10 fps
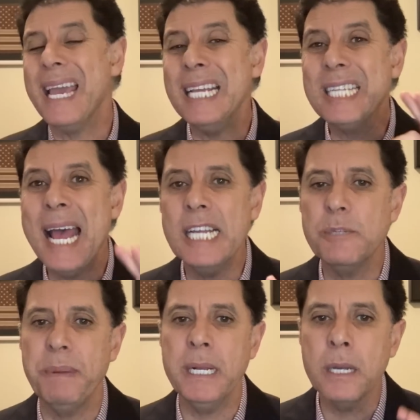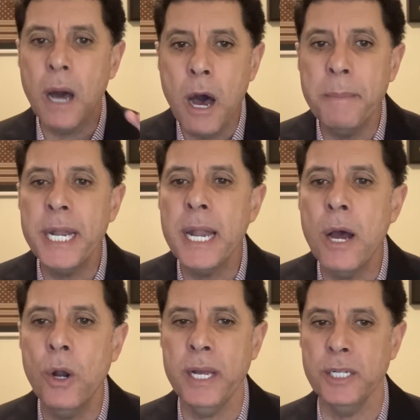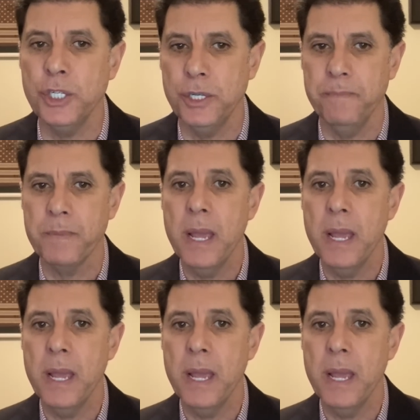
it has been common knowledge